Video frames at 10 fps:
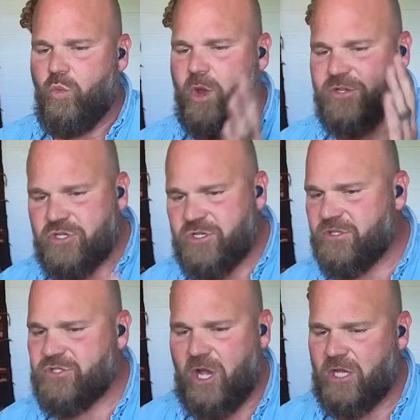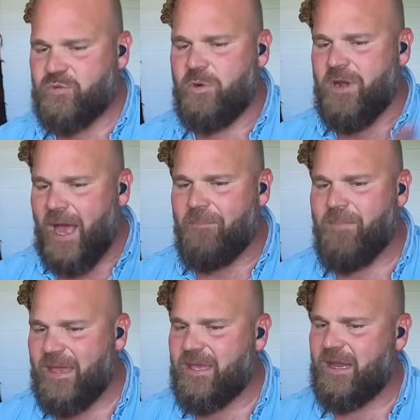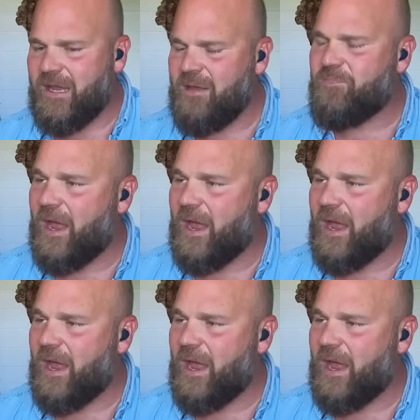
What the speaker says: Worcestershire sauce will not make it any